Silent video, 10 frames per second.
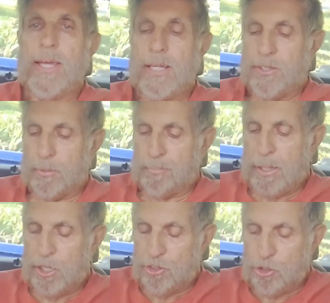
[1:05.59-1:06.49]
It's a
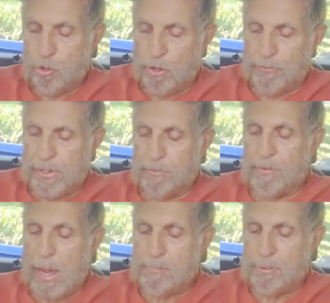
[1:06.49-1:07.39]
piece called the
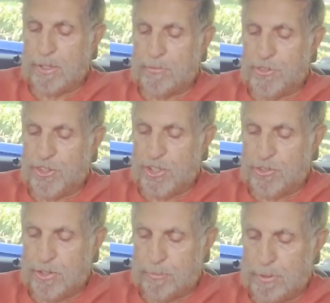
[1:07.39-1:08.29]
Evaporative
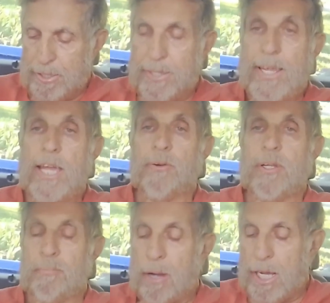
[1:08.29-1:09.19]
System
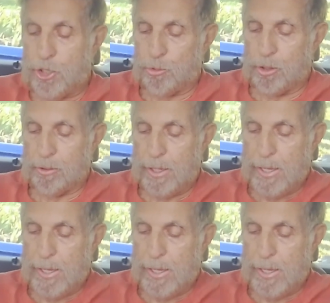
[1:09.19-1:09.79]
Integrity Module,